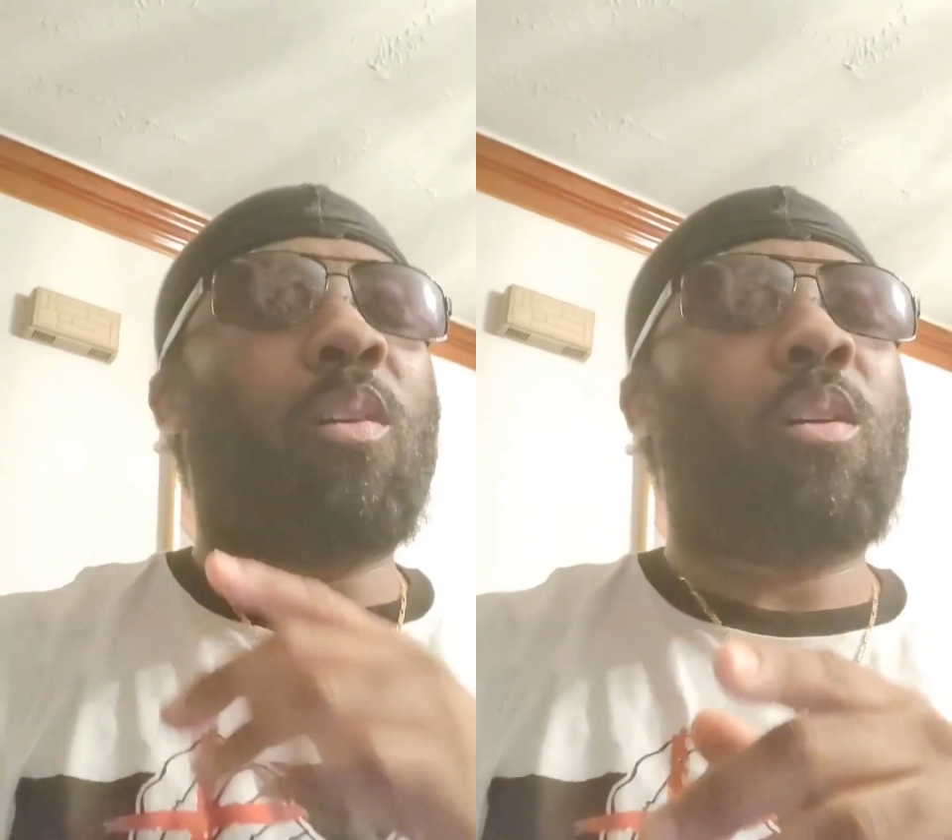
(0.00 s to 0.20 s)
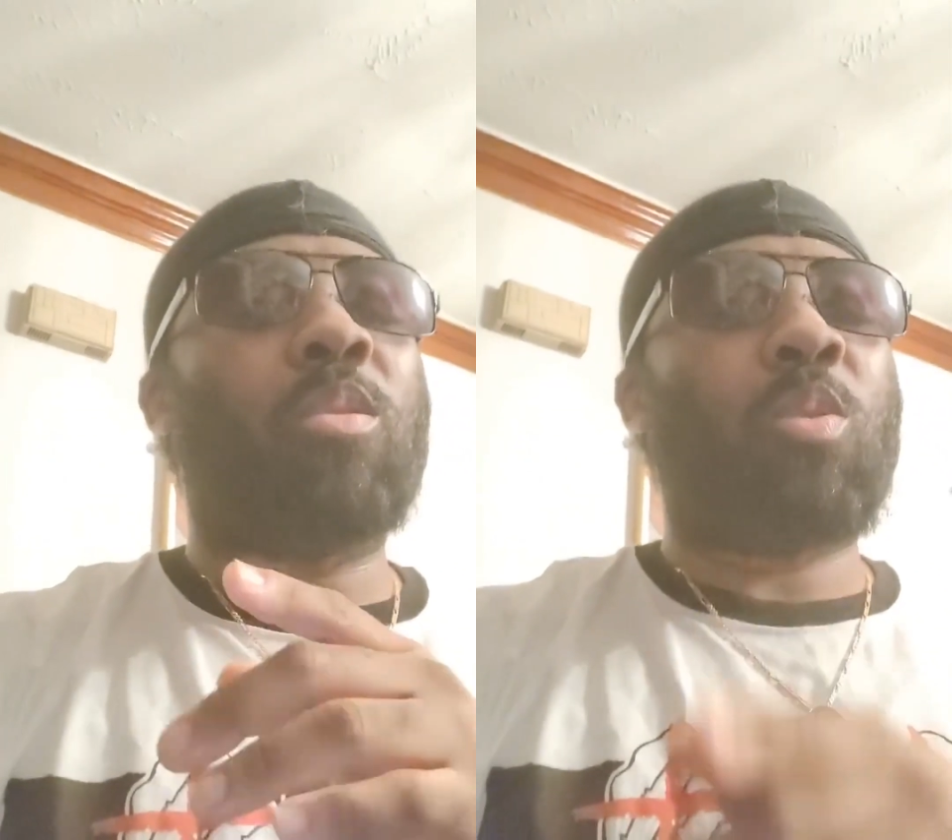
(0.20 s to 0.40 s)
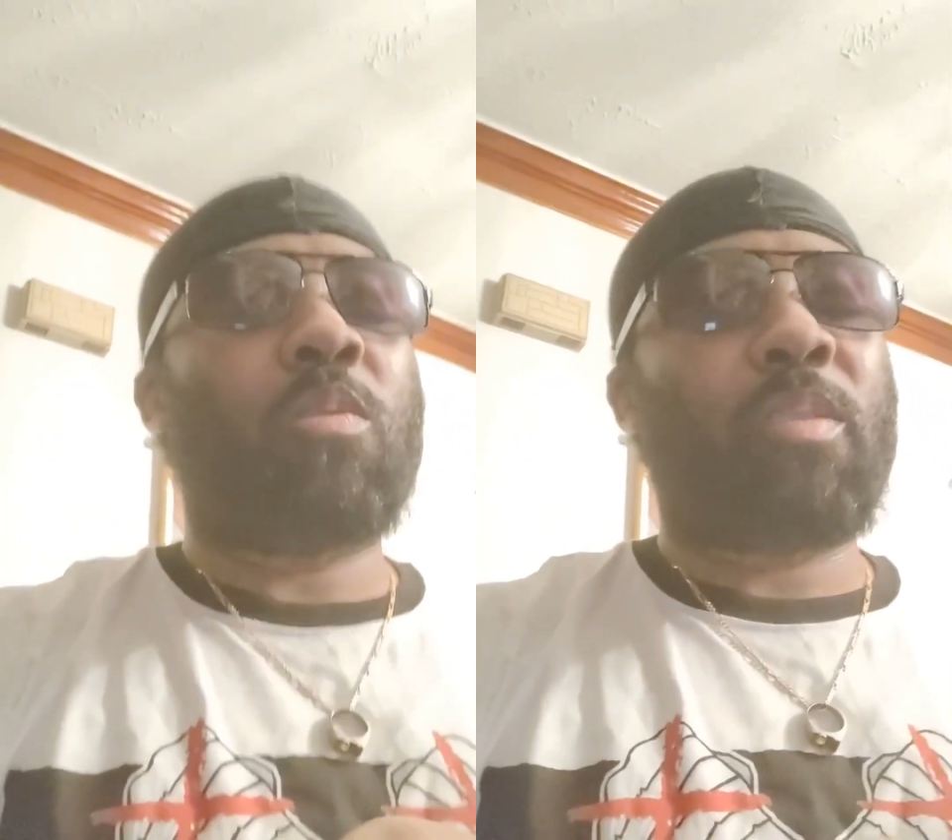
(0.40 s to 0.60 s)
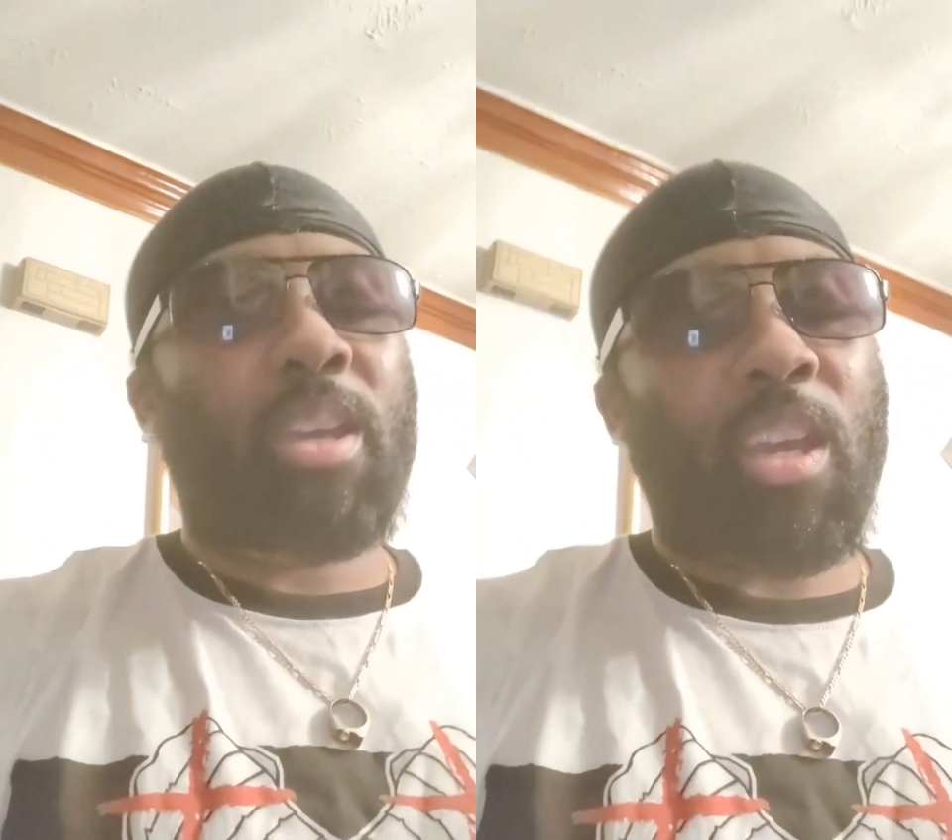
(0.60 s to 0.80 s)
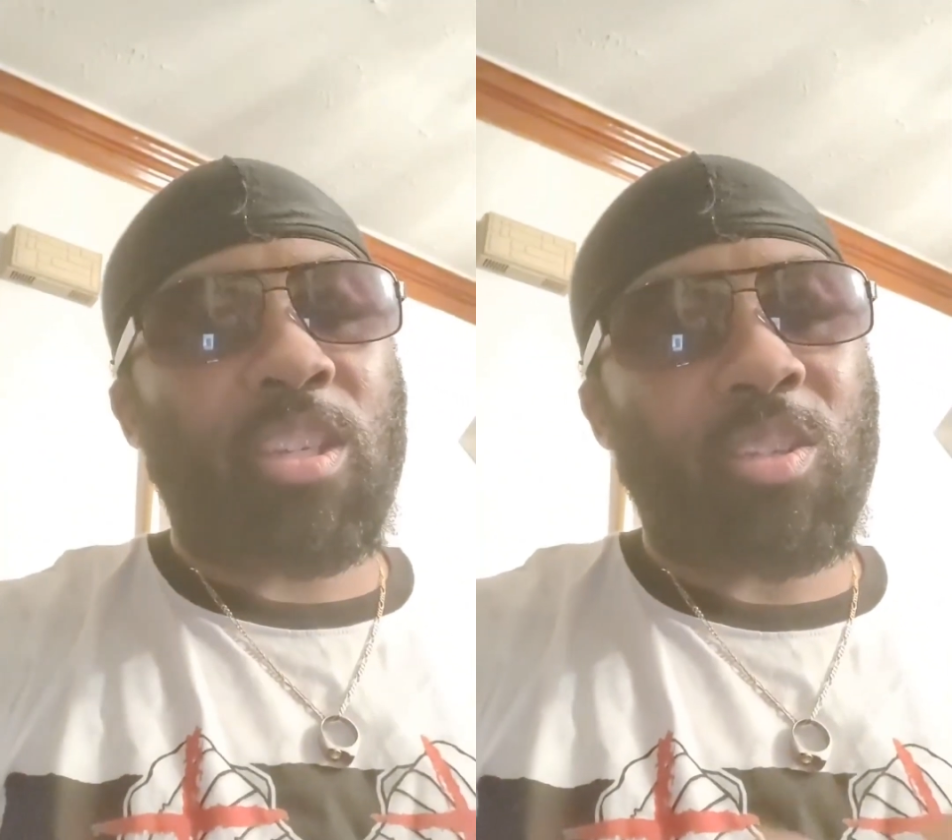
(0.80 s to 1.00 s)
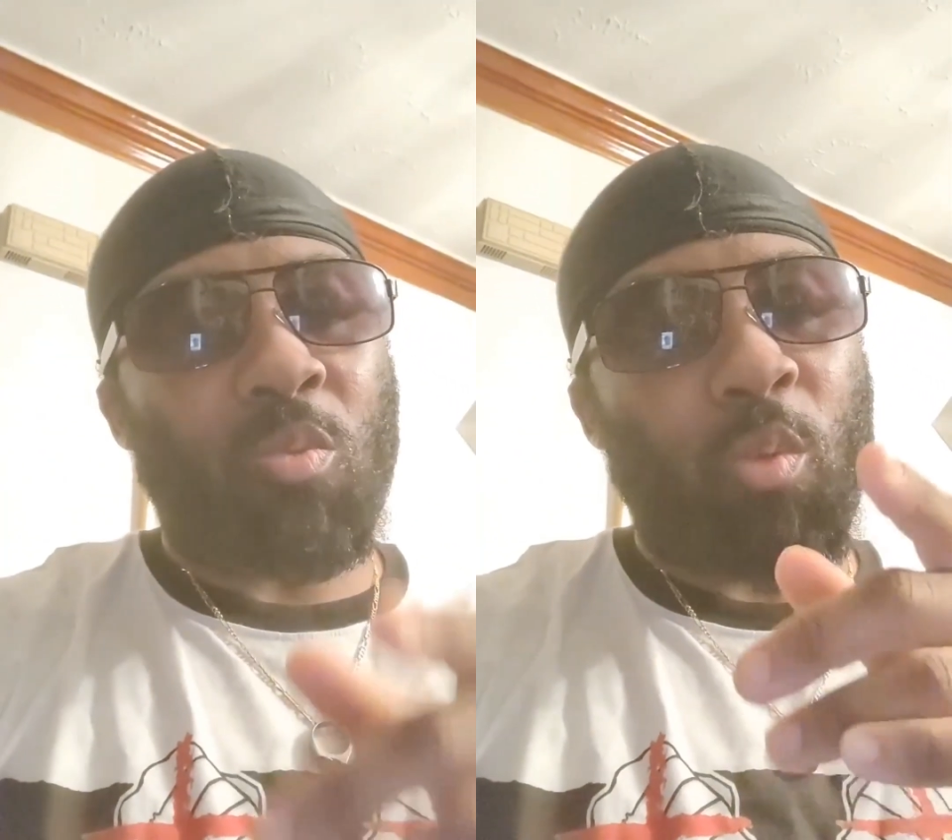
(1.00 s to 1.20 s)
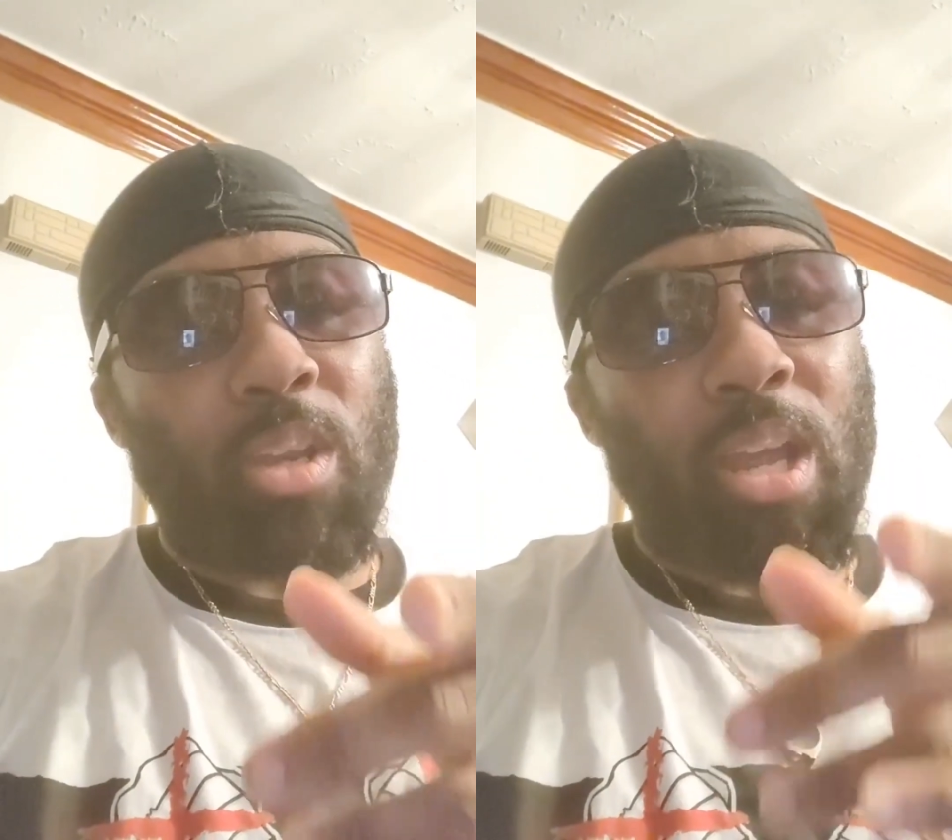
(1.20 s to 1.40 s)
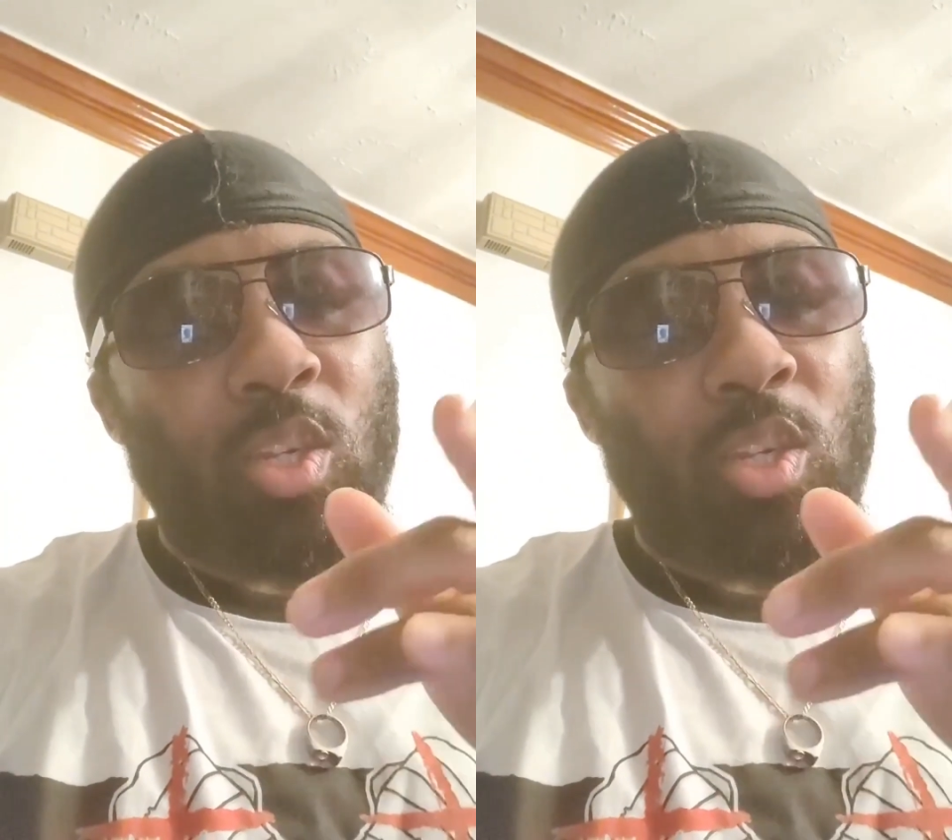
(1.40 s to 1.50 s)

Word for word: all notifications of when I